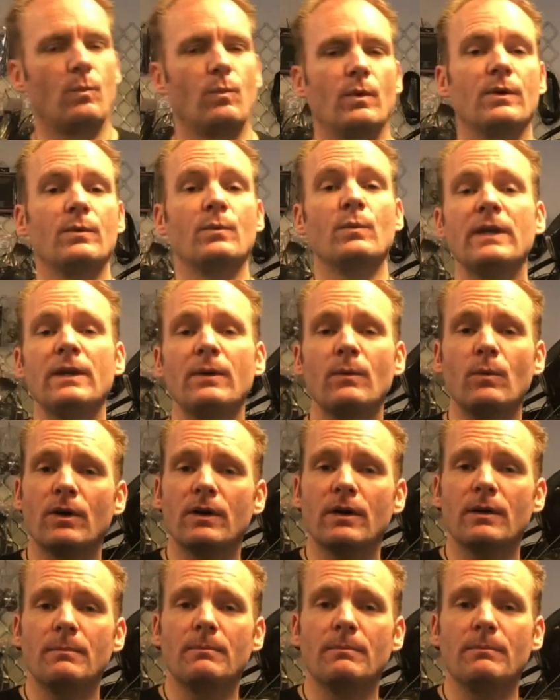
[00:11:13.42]
When we
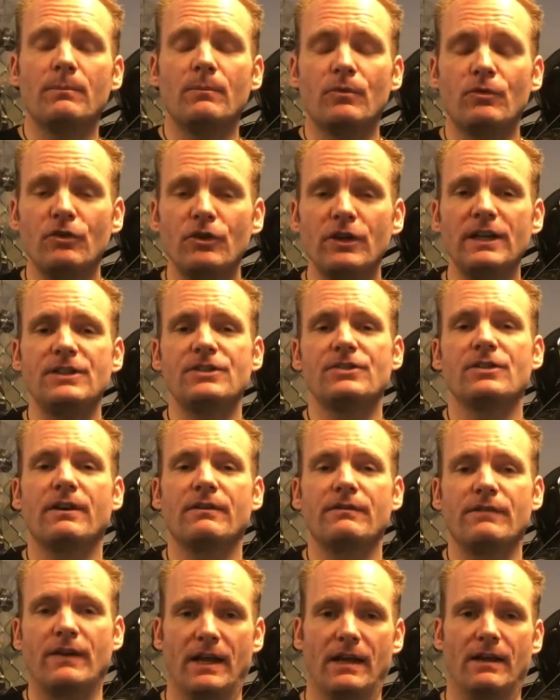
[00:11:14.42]
want to reach
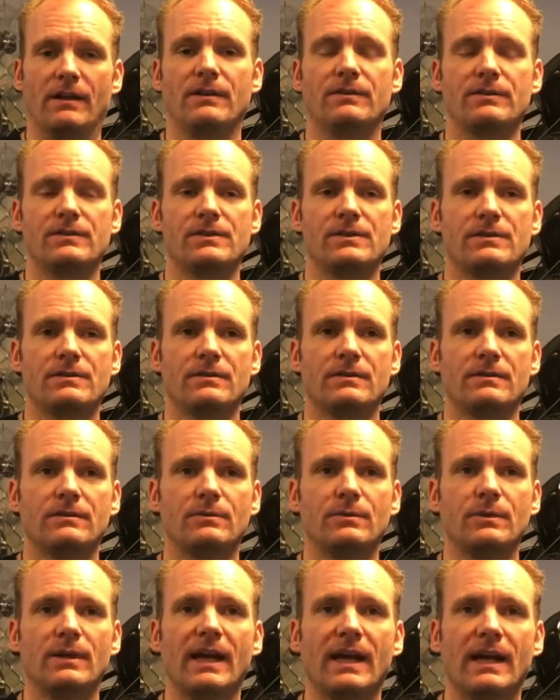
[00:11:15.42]
our valves,
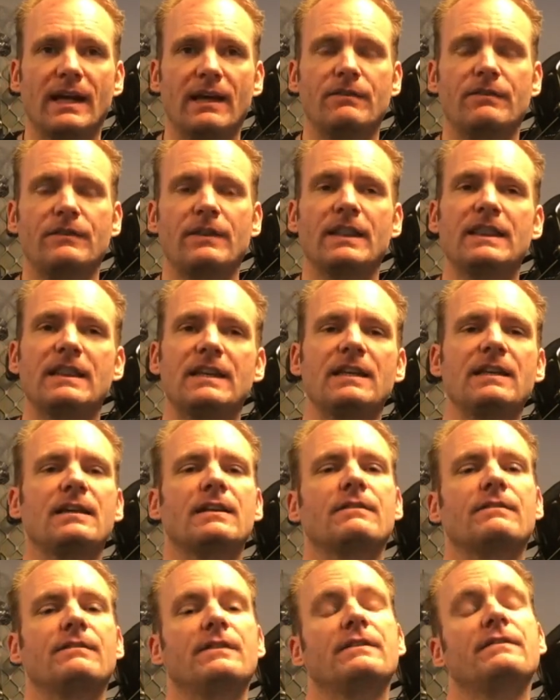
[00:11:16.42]
we have to
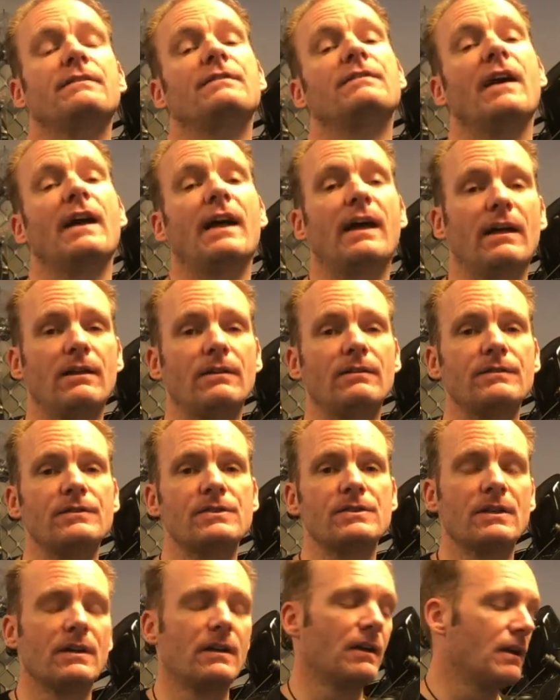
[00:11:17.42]
think of the
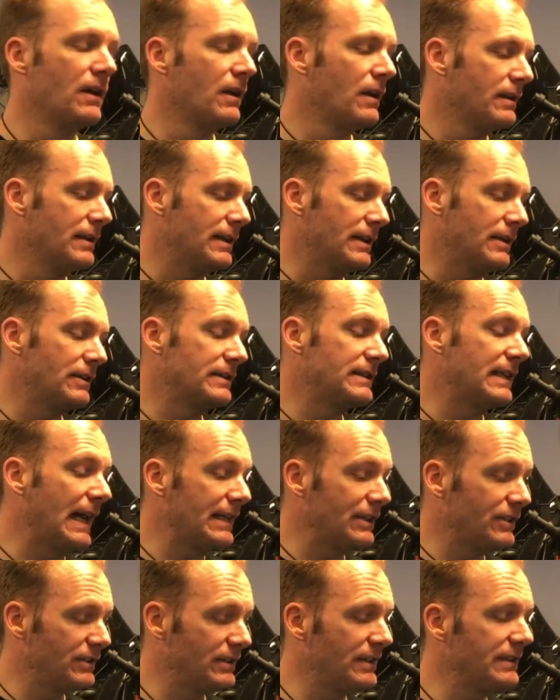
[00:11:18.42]
valves that are
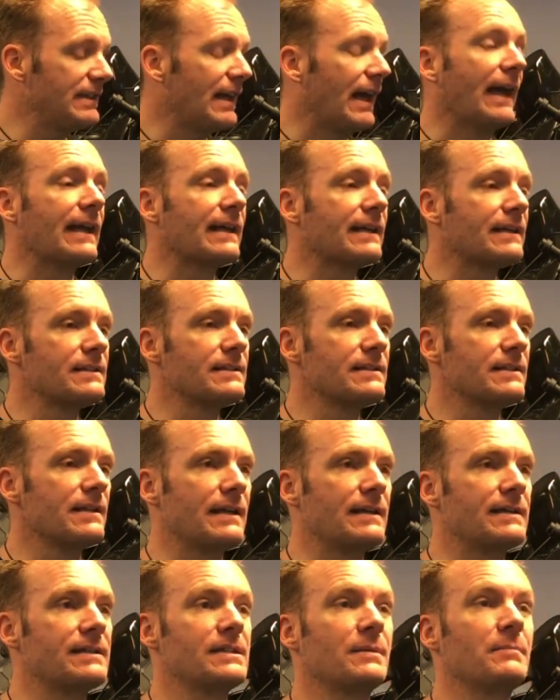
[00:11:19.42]
attached to the tanks
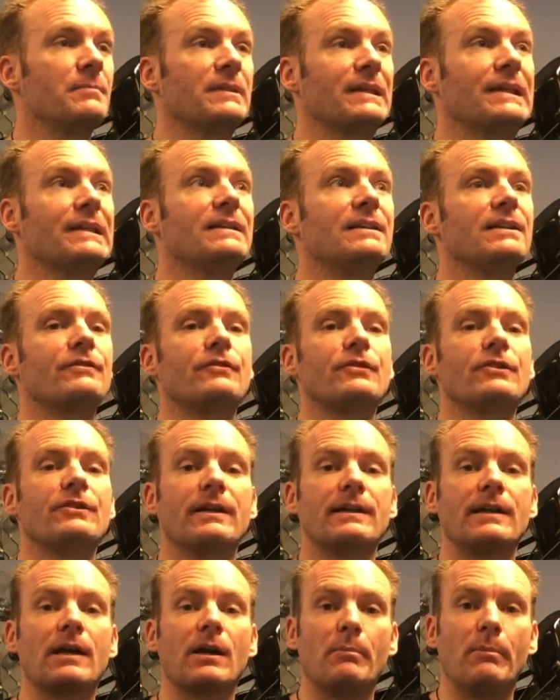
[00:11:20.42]
as something different
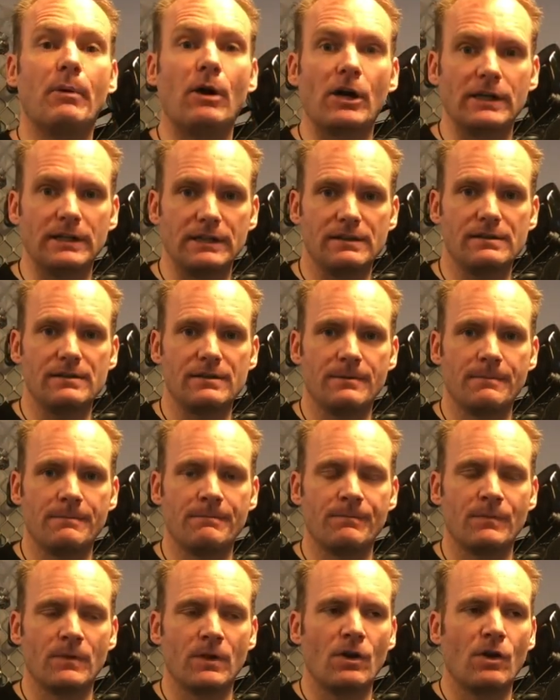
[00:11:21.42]
than our bodies.
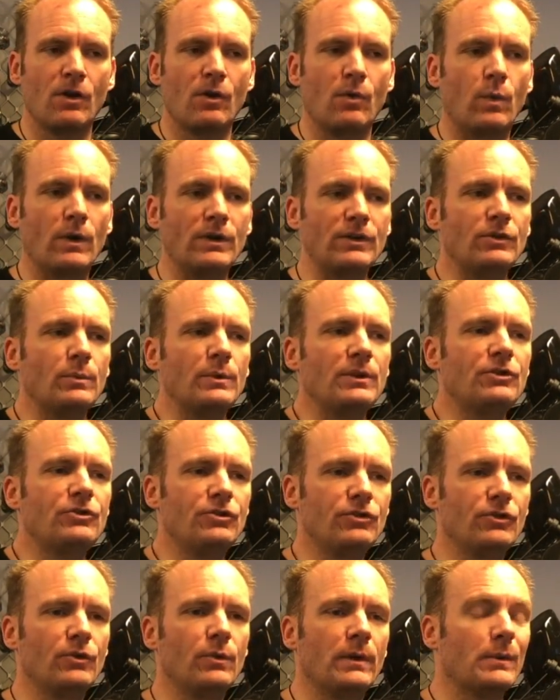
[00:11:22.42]
What do we
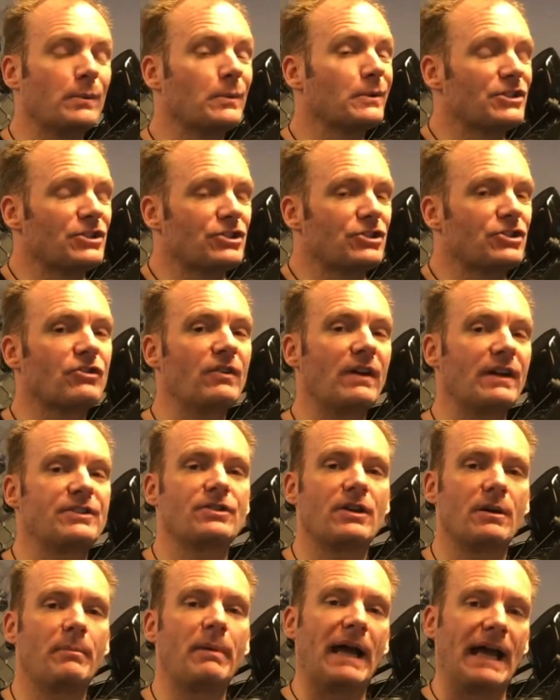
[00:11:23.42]
do when we want to
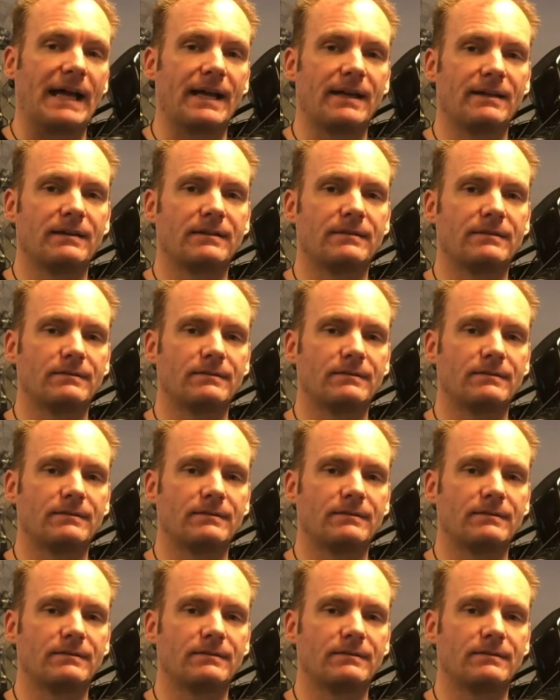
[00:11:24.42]
scratch our back?